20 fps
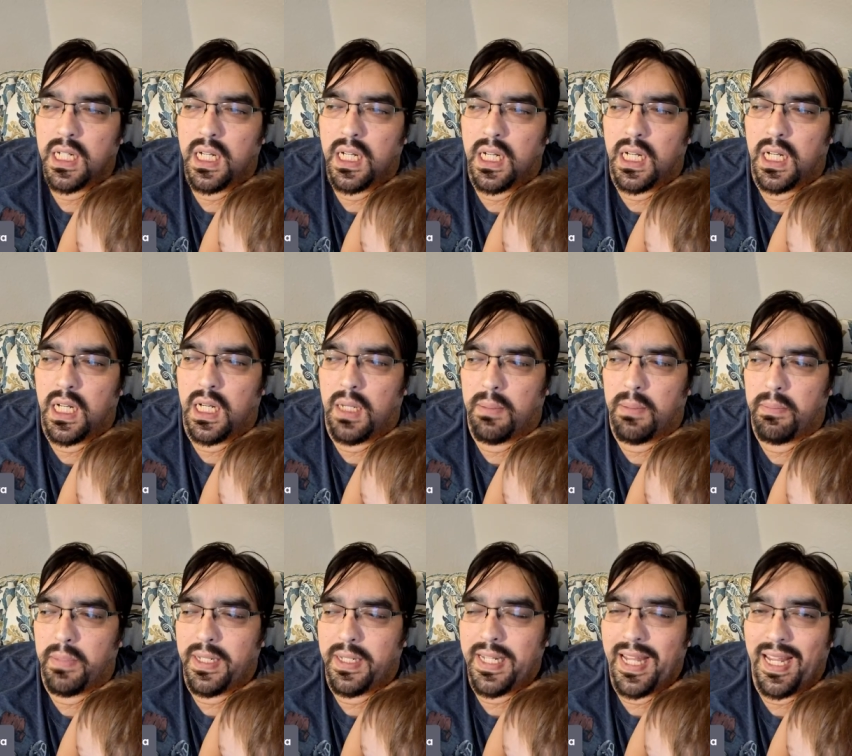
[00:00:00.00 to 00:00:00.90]

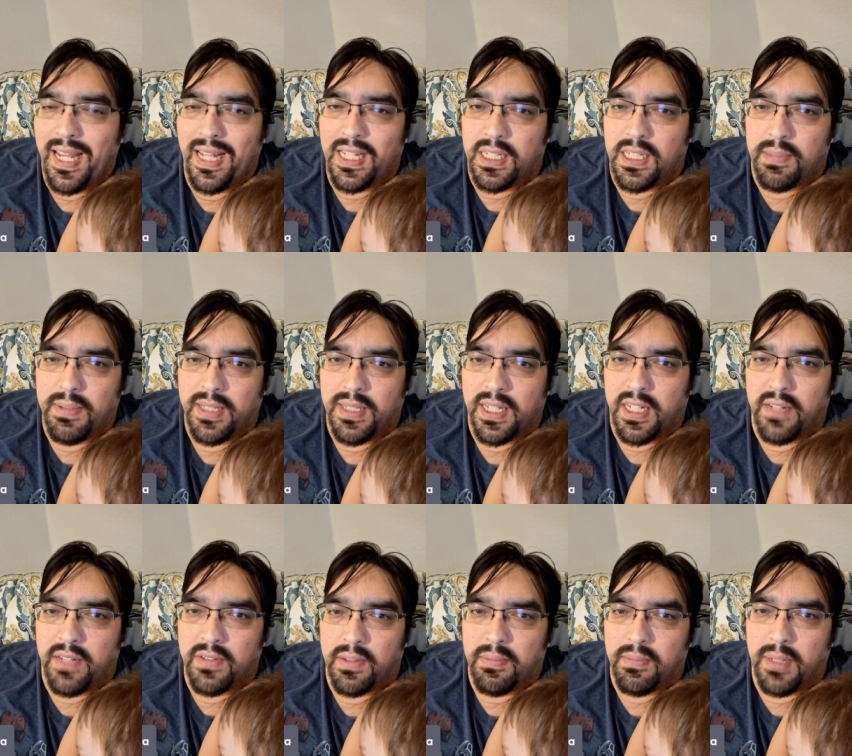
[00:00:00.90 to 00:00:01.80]
enhancement that
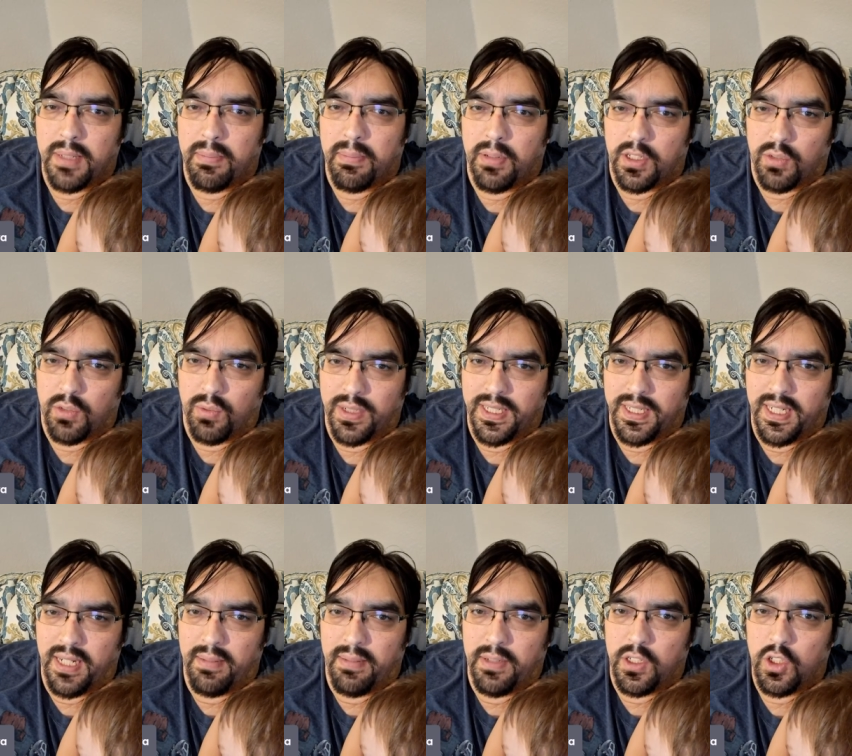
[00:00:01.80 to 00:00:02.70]
gives them like +1
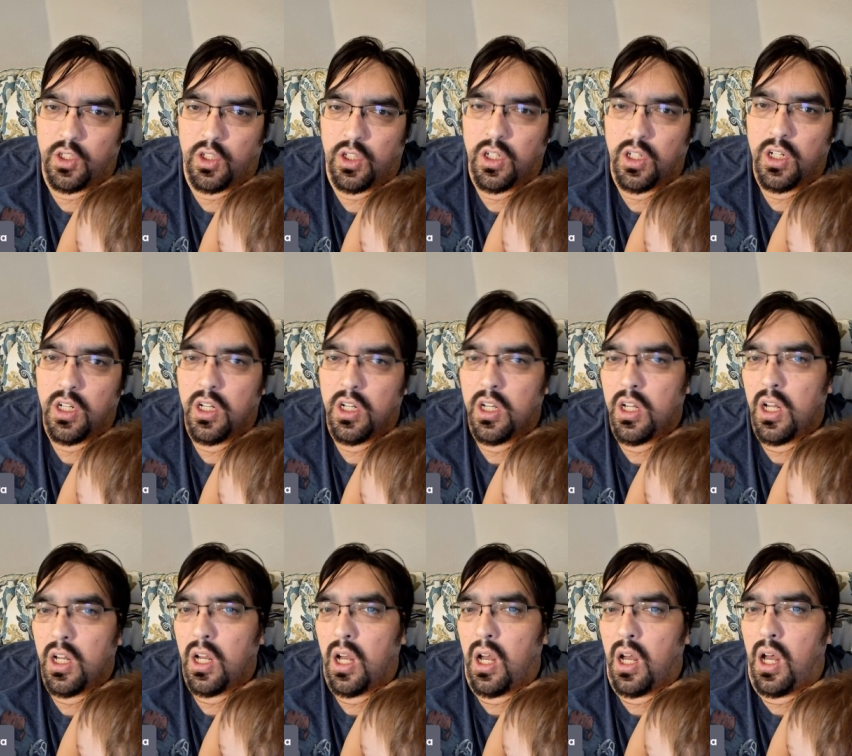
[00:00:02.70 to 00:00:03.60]
damage.
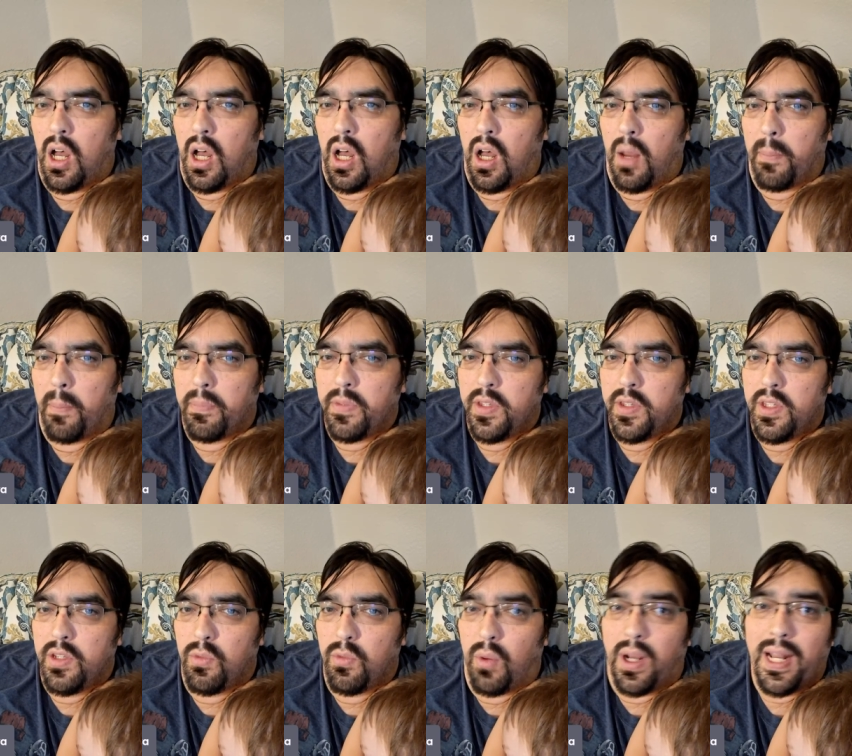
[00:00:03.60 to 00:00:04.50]

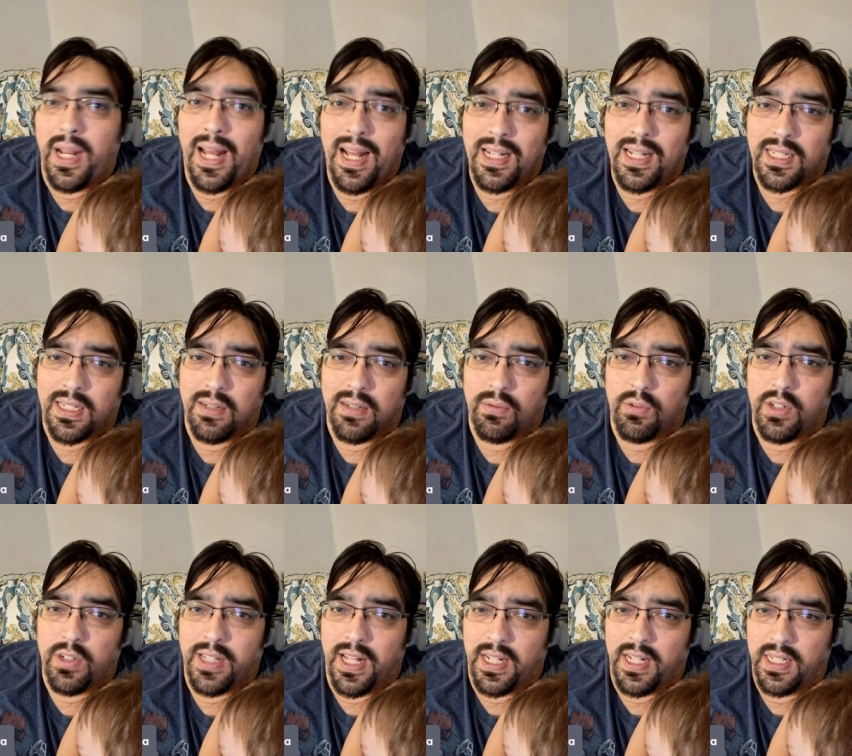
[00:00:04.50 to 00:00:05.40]
You want to ask them
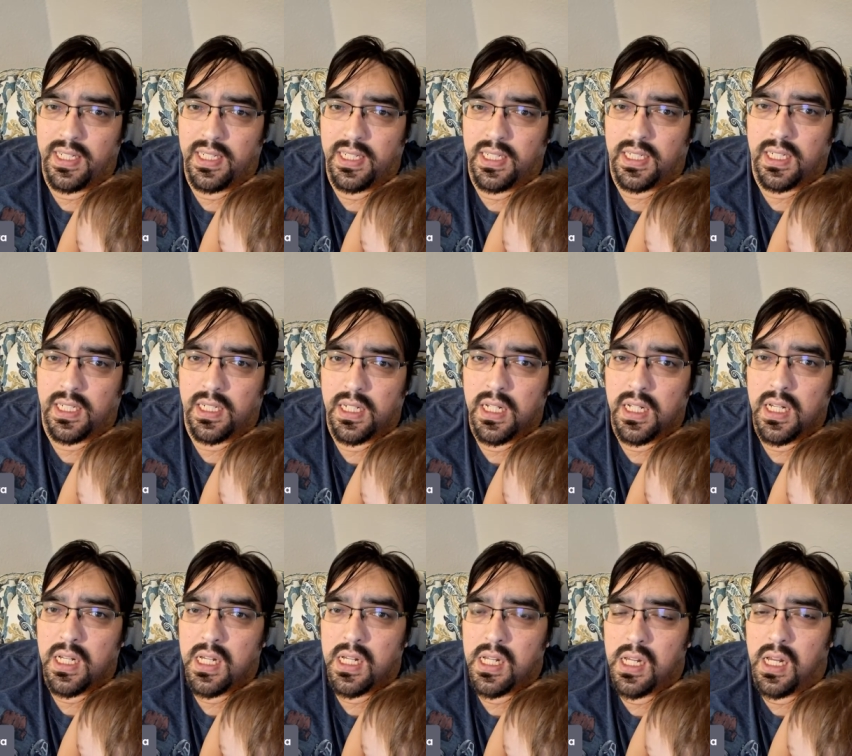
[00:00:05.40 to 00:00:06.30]
where that is.
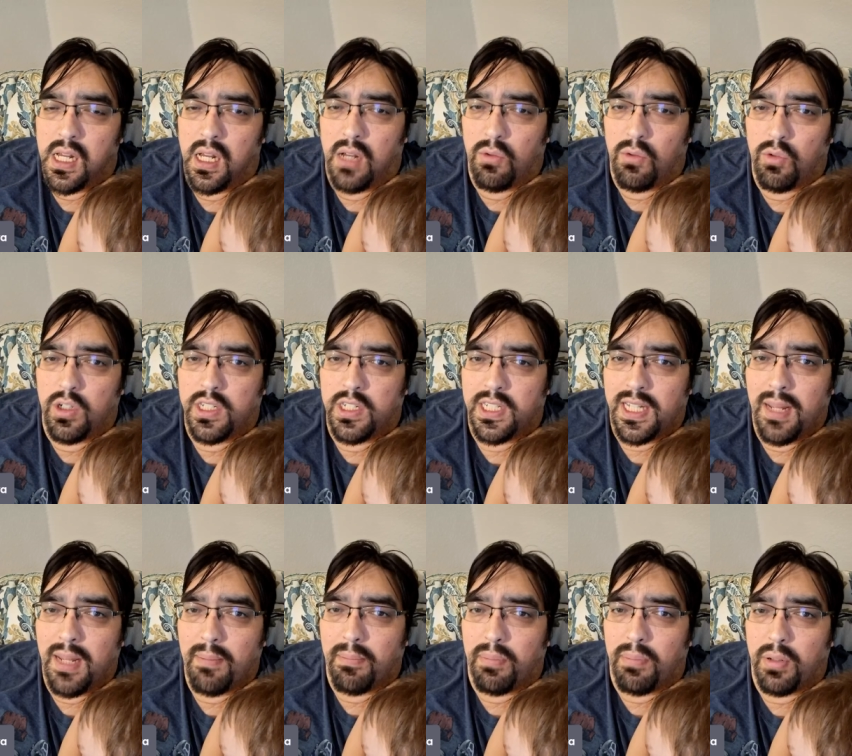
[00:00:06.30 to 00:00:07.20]
Where is
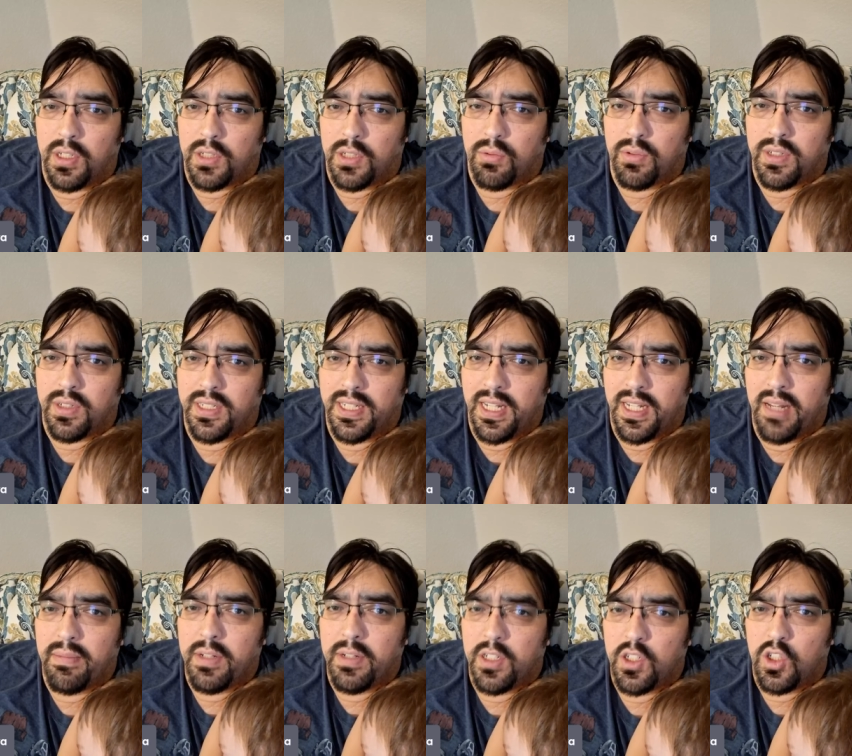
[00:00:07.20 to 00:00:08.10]
that +1
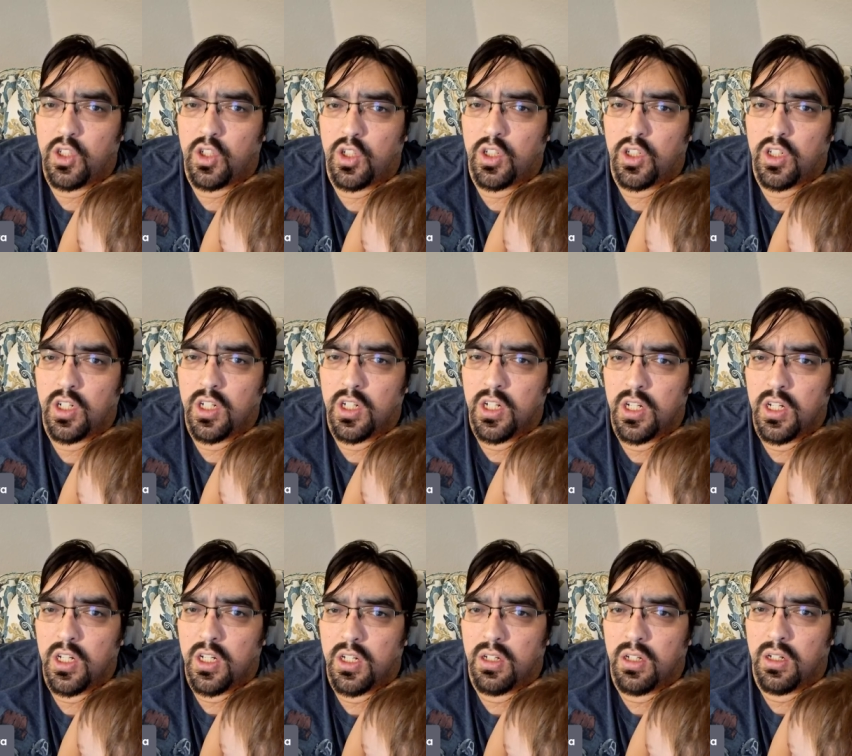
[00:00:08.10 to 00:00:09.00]
damage?
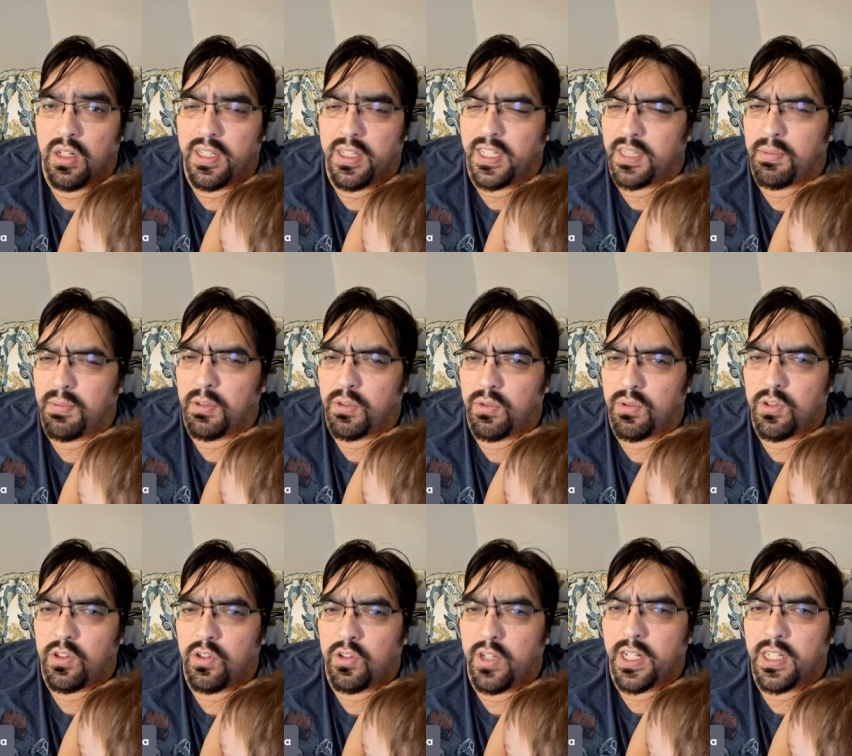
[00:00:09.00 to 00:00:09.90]
I think it's
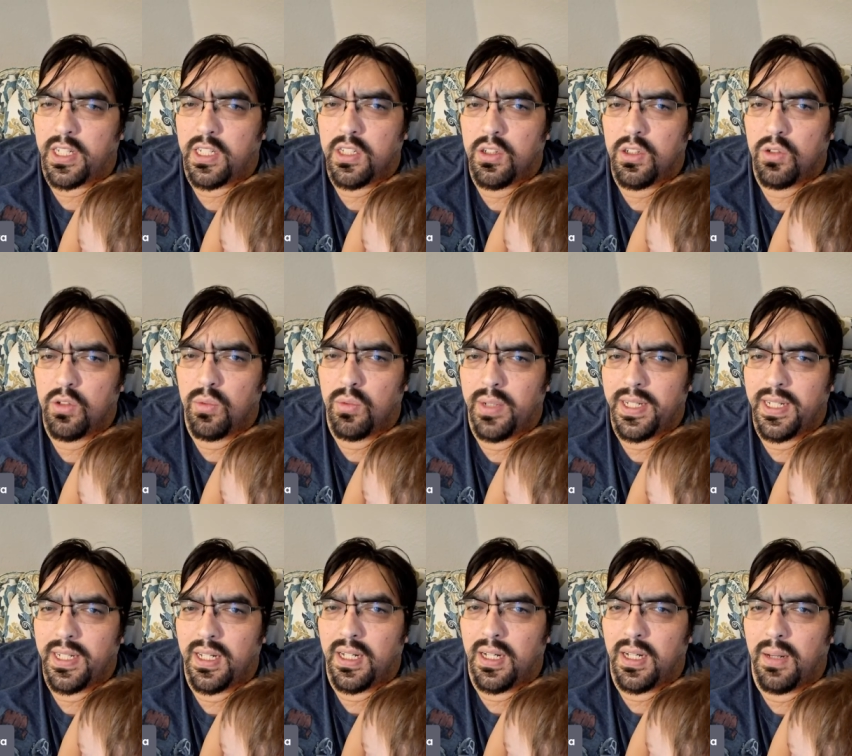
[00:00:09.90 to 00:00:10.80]
+1 strength too in